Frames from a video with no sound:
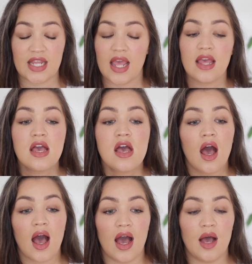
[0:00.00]
day.
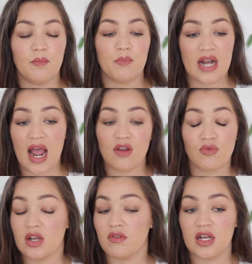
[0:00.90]
But I
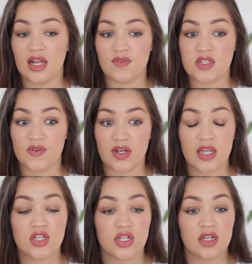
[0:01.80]
really love this
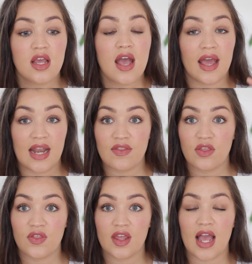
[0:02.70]
foundation. Another
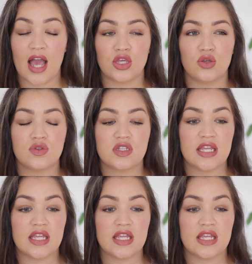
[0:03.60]
thing, I use